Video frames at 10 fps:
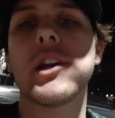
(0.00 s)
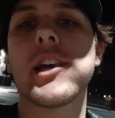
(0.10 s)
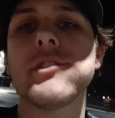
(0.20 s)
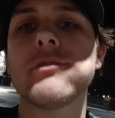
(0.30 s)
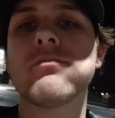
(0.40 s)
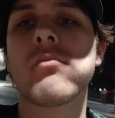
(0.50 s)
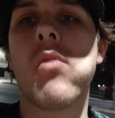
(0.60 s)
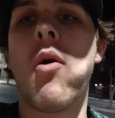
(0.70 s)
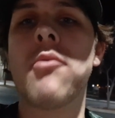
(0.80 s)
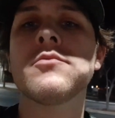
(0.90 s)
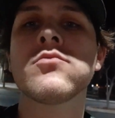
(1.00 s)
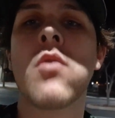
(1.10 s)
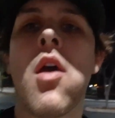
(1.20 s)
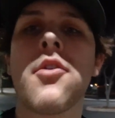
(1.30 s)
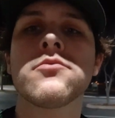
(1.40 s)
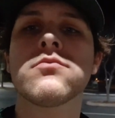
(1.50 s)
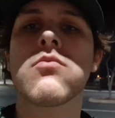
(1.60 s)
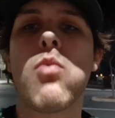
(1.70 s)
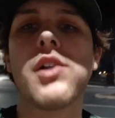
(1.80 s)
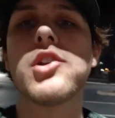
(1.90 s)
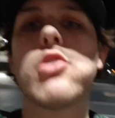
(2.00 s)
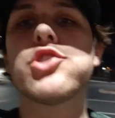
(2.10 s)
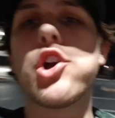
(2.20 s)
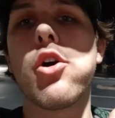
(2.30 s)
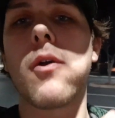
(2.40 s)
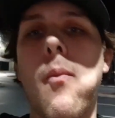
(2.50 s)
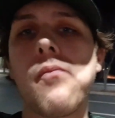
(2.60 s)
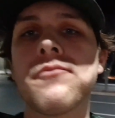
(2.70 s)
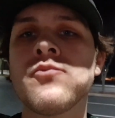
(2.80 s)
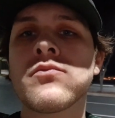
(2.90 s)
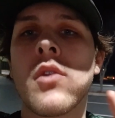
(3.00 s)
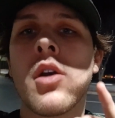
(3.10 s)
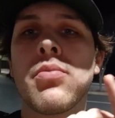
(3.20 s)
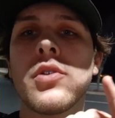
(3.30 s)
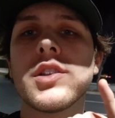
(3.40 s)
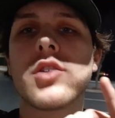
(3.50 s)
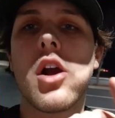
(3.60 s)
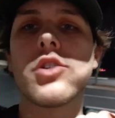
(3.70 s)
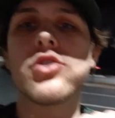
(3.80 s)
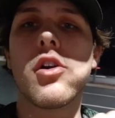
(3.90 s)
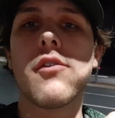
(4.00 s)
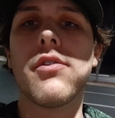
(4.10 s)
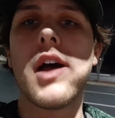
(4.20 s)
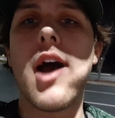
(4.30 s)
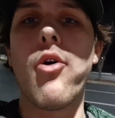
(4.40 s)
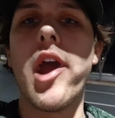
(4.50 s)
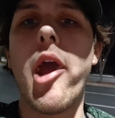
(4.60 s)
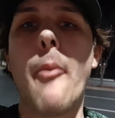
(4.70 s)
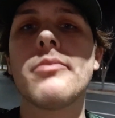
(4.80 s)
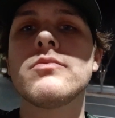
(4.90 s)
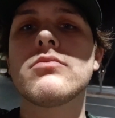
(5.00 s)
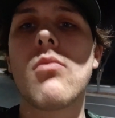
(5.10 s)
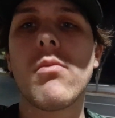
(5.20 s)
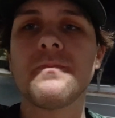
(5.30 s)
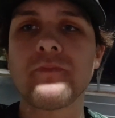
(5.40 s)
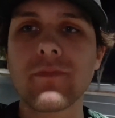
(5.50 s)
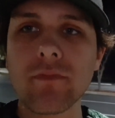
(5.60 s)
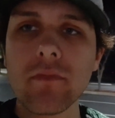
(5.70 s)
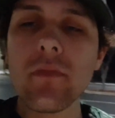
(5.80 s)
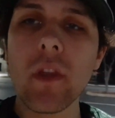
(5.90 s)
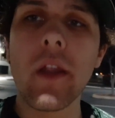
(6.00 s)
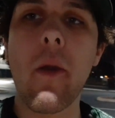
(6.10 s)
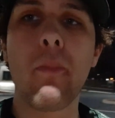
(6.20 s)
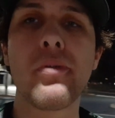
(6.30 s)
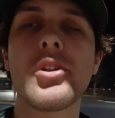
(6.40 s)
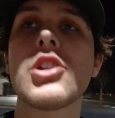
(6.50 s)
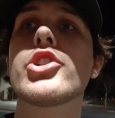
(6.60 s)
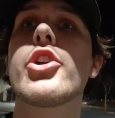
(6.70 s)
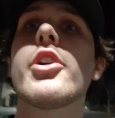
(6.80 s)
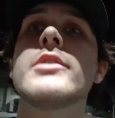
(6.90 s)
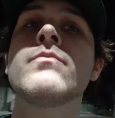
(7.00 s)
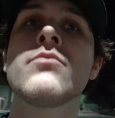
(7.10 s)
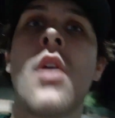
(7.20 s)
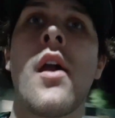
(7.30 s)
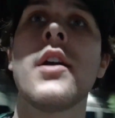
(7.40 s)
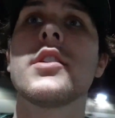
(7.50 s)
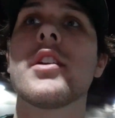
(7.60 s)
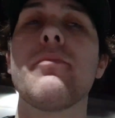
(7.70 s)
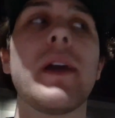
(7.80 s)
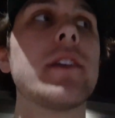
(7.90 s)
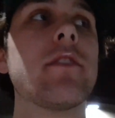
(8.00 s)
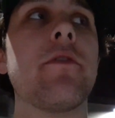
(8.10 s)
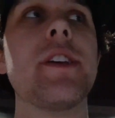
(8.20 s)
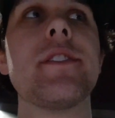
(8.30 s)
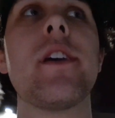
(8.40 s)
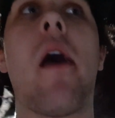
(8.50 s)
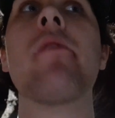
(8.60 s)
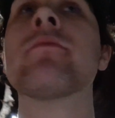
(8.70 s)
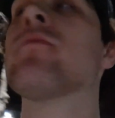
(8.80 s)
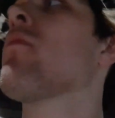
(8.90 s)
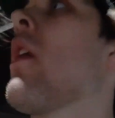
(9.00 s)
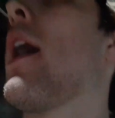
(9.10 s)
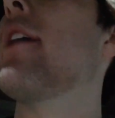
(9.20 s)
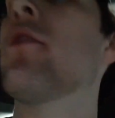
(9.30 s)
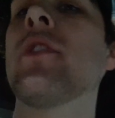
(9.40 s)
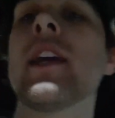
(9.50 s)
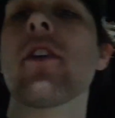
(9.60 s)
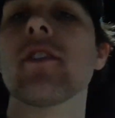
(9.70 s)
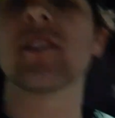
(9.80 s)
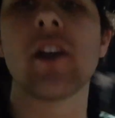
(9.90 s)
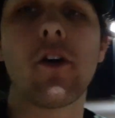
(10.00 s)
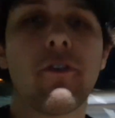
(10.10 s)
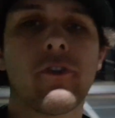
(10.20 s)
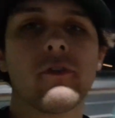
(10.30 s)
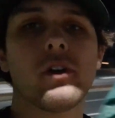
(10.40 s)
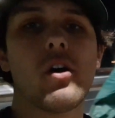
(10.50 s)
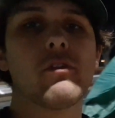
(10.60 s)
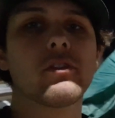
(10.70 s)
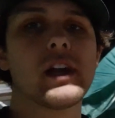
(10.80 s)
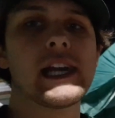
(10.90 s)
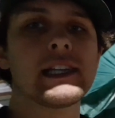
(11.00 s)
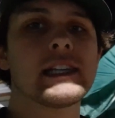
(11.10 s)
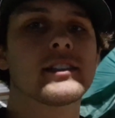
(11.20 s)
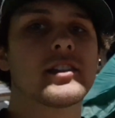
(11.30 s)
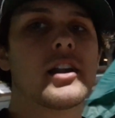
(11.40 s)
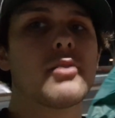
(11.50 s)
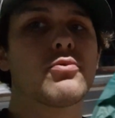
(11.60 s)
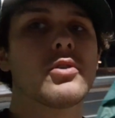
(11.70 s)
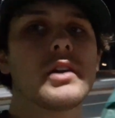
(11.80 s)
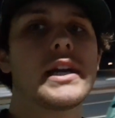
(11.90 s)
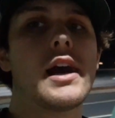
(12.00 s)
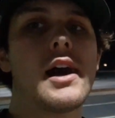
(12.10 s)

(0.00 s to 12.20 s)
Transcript: I guess. But no joke. Police car drove that way. I'm pretty sure he's gonna pay us a visit. I don't think our stealth overlanding setup really